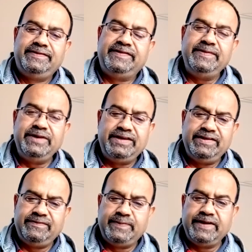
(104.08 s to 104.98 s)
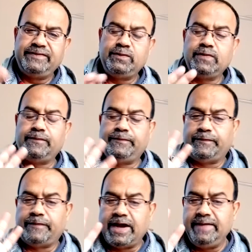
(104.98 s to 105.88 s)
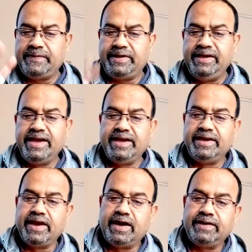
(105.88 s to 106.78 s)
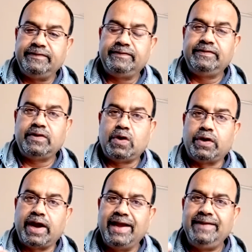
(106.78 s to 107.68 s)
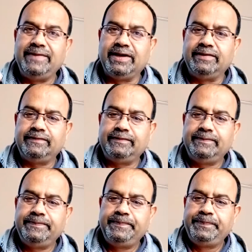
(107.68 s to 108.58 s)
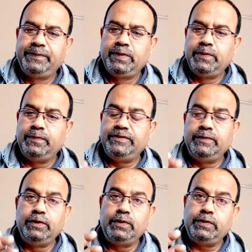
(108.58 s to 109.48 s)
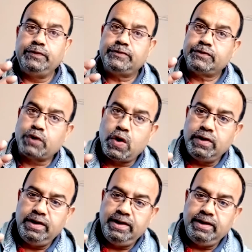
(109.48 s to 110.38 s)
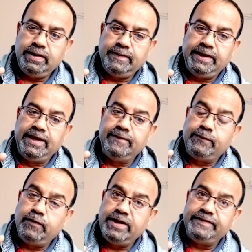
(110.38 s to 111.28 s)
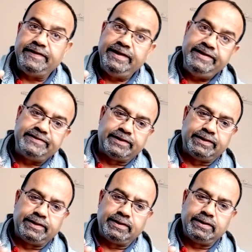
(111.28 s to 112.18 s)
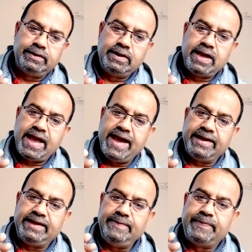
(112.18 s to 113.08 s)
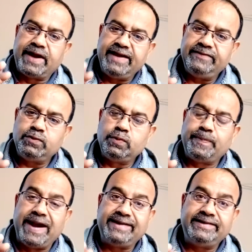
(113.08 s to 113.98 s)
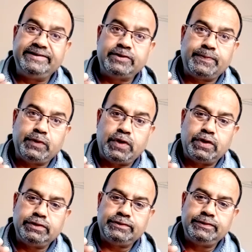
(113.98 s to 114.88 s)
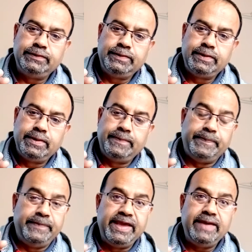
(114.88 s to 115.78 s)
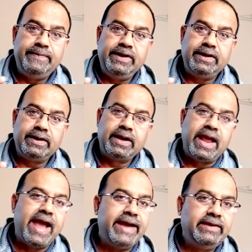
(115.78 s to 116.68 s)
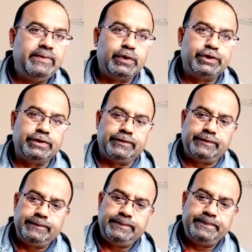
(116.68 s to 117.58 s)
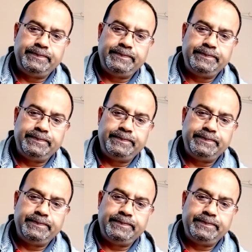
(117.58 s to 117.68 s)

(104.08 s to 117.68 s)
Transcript: CBT is based on 5 key areas or elements which we know strongly influence each other and give rise to patterns of thoughts, behavior, and emotions.